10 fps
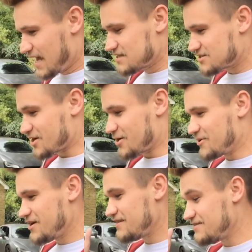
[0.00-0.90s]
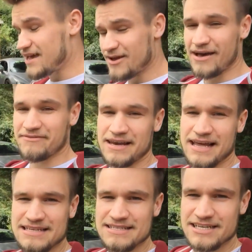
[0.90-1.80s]
So there you have it,
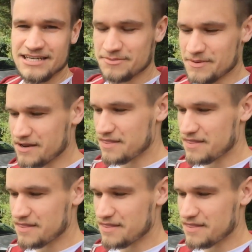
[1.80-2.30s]
ladies and gentlemen.